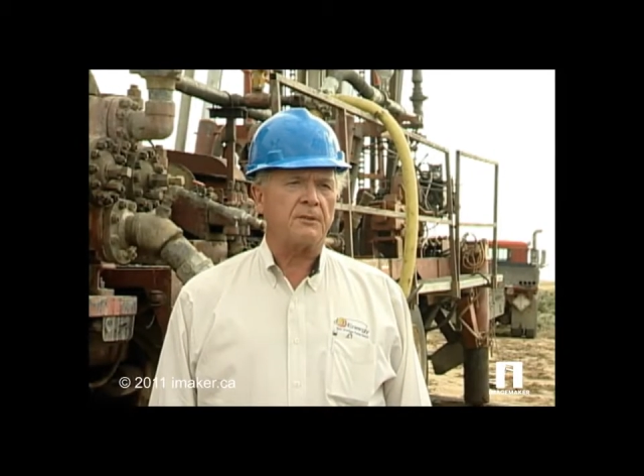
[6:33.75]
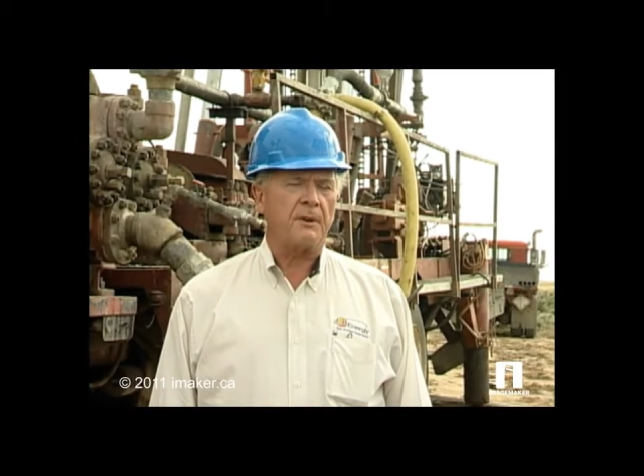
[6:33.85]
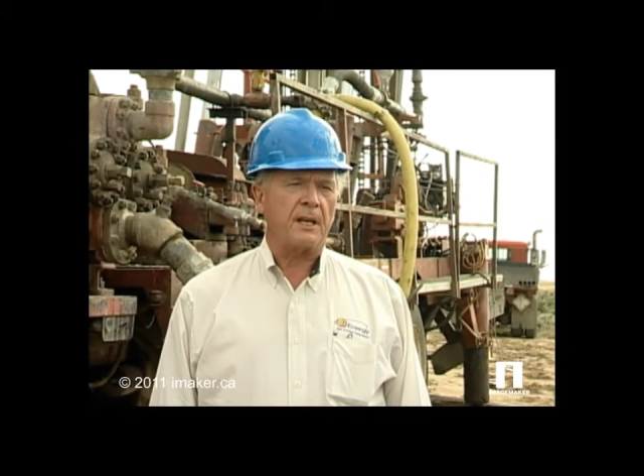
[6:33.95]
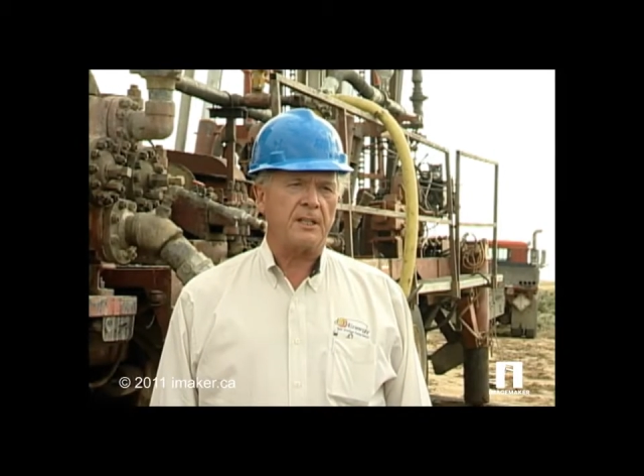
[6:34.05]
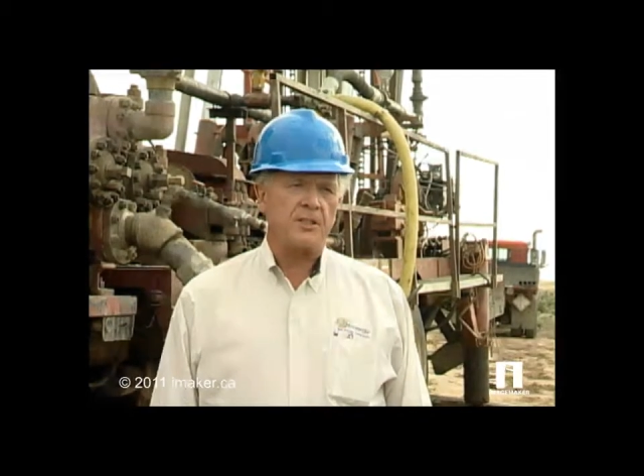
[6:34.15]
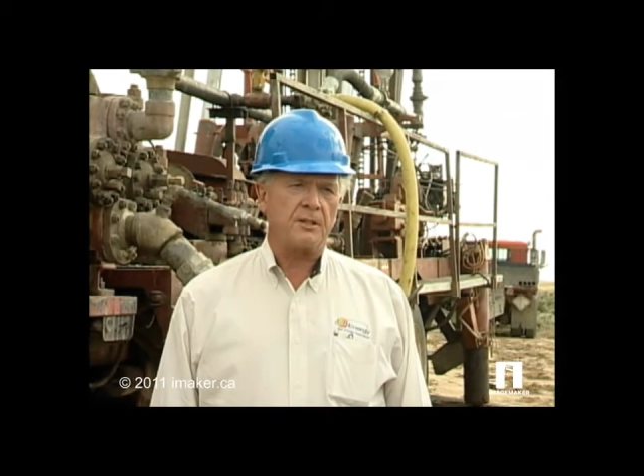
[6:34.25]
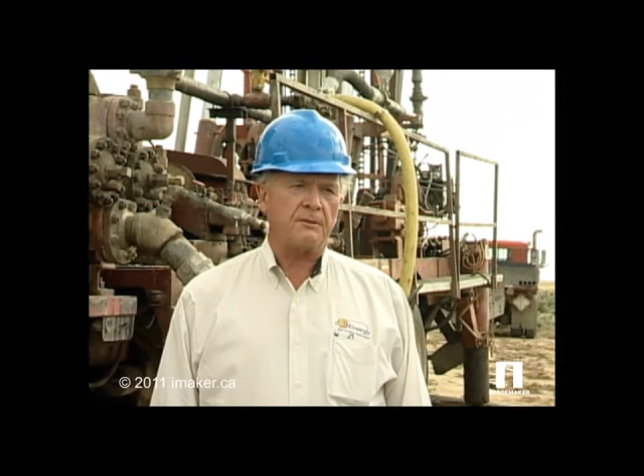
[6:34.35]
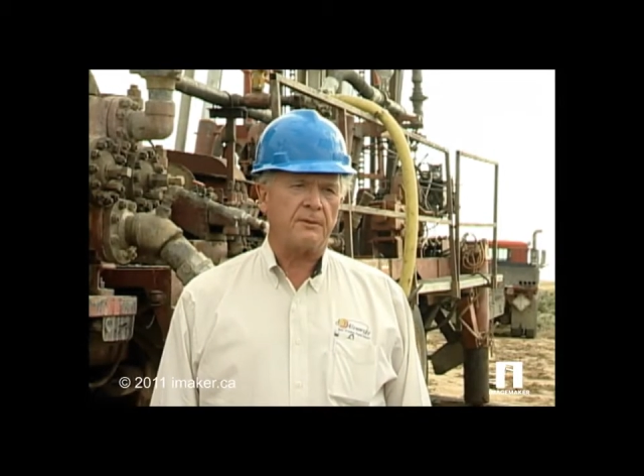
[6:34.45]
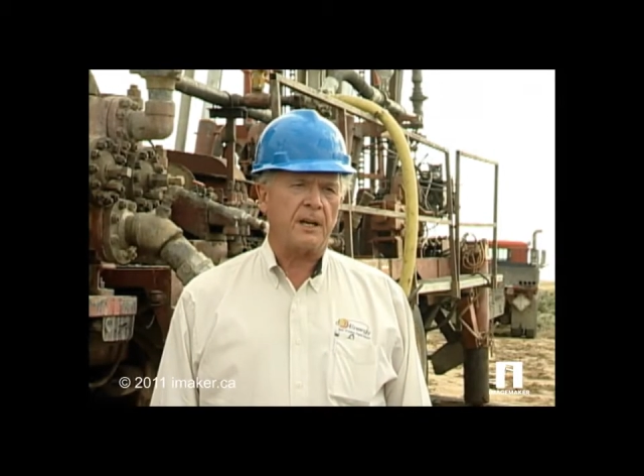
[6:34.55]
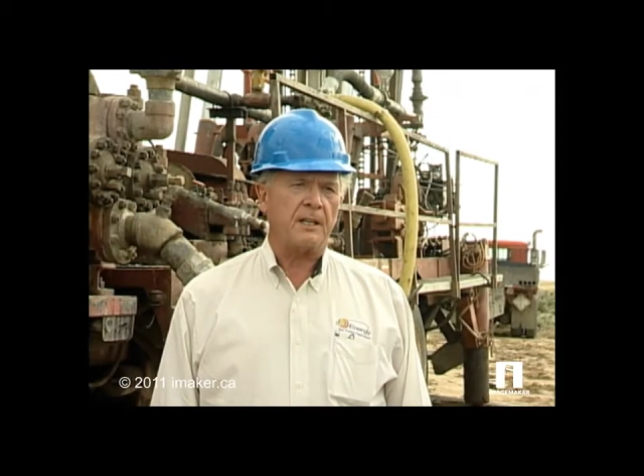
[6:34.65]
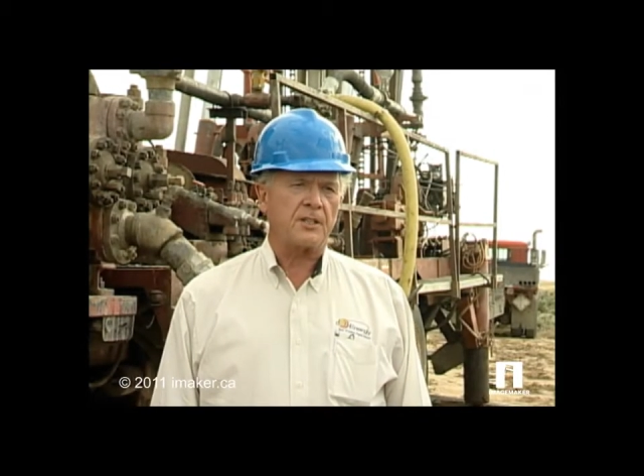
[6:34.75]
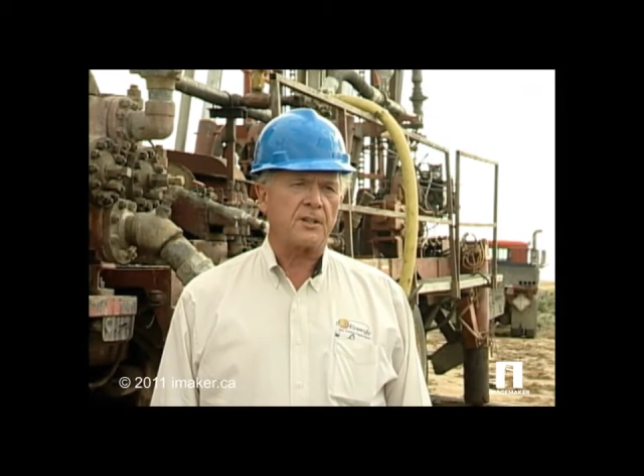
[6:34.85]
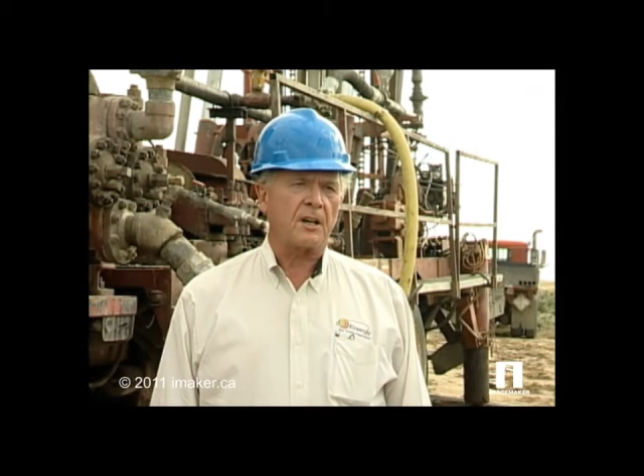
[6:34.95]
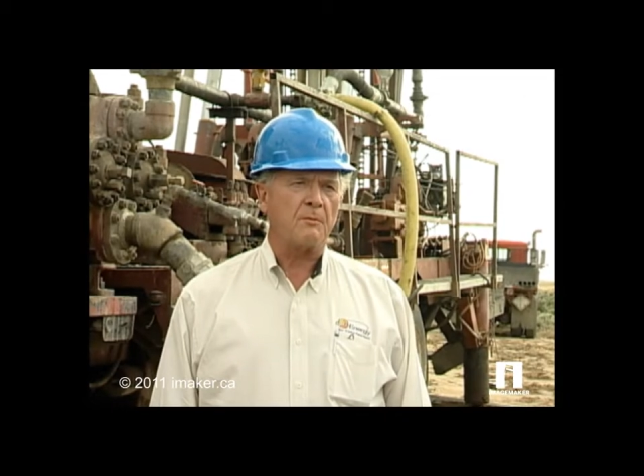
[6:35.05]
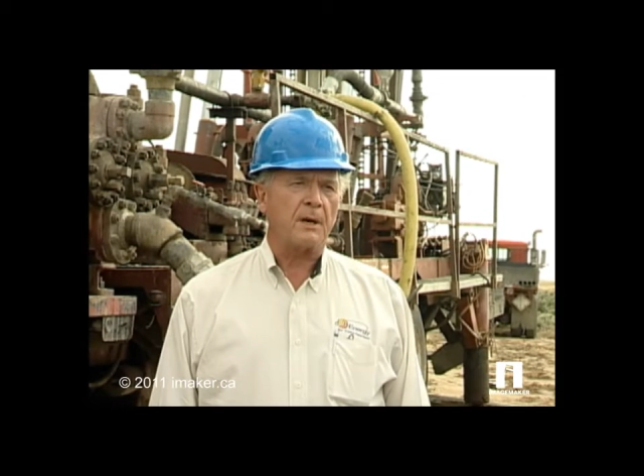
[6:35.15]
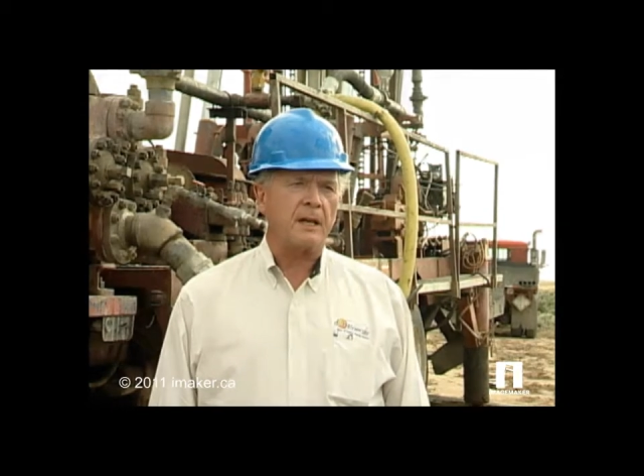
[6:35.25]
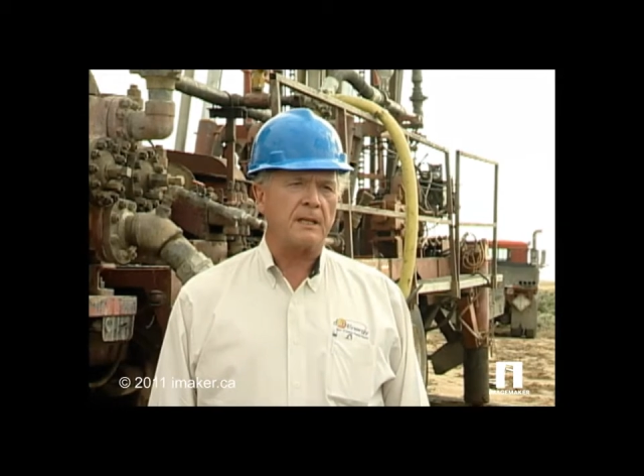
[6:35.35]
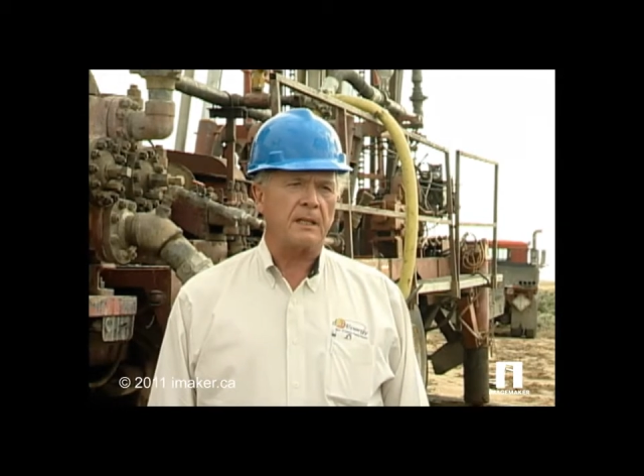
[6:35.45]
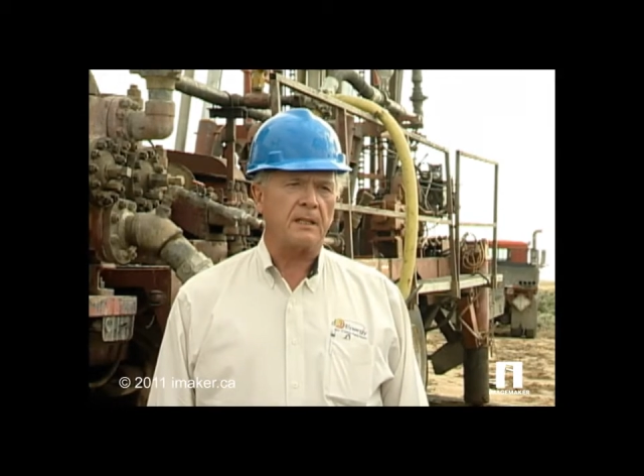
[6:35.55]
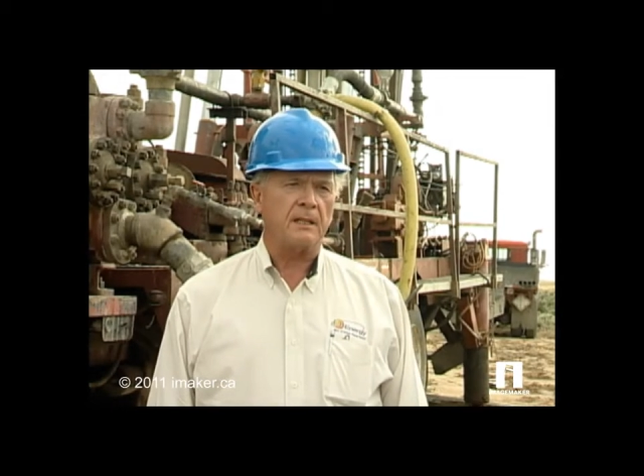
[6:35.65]
advantage of ISR
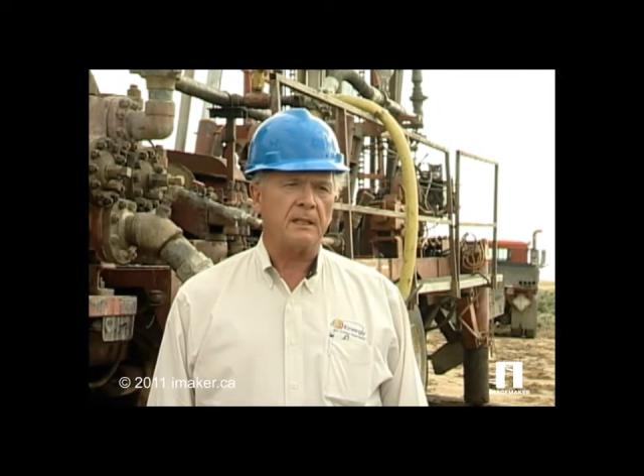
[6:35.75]
mining